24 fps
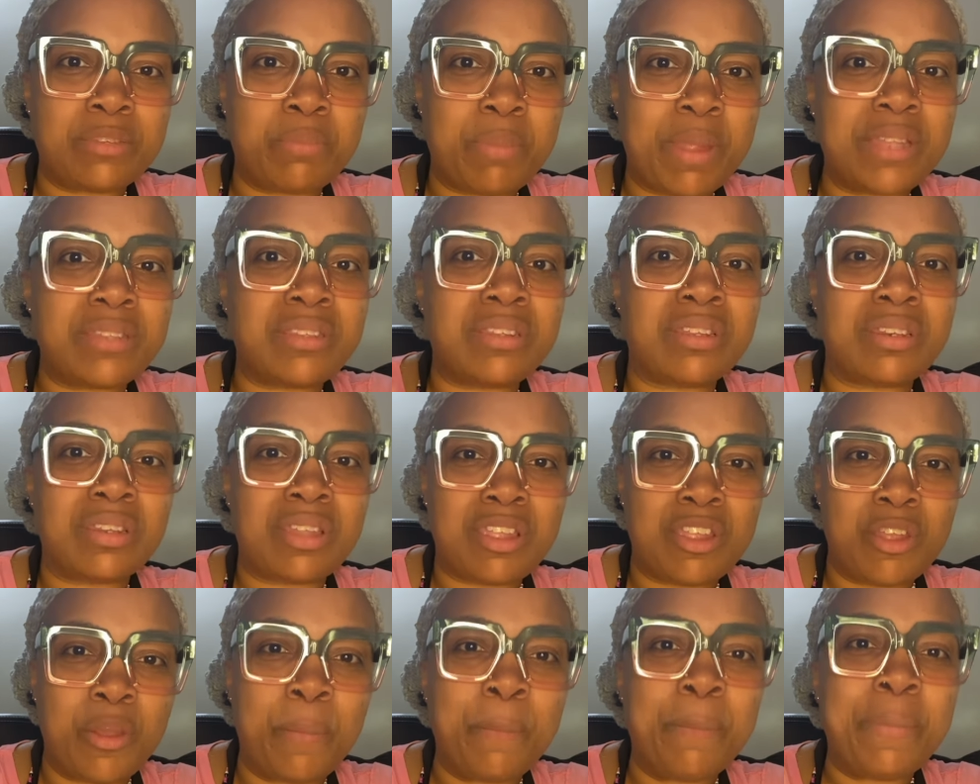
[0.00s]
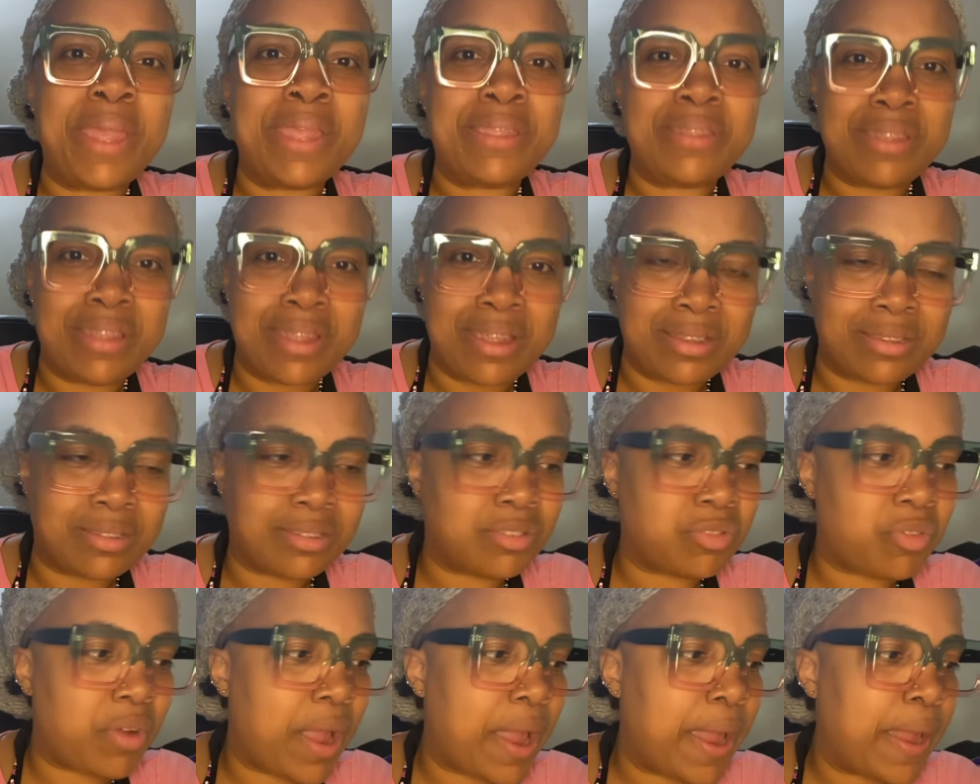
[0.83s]
Basically, your minions,
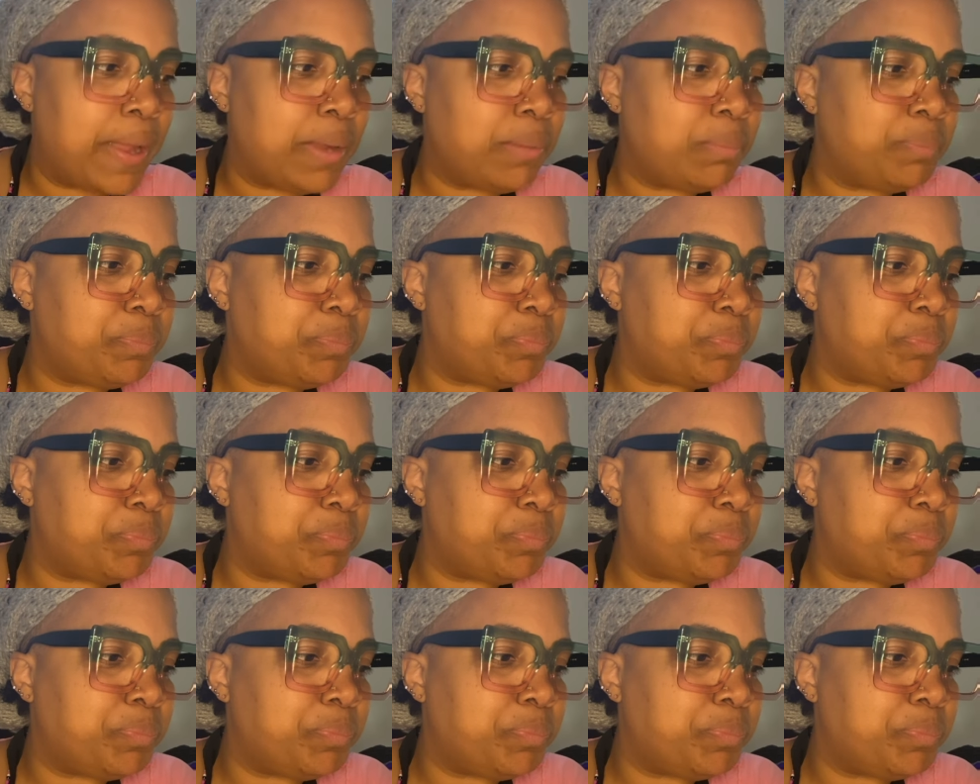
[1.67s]
right?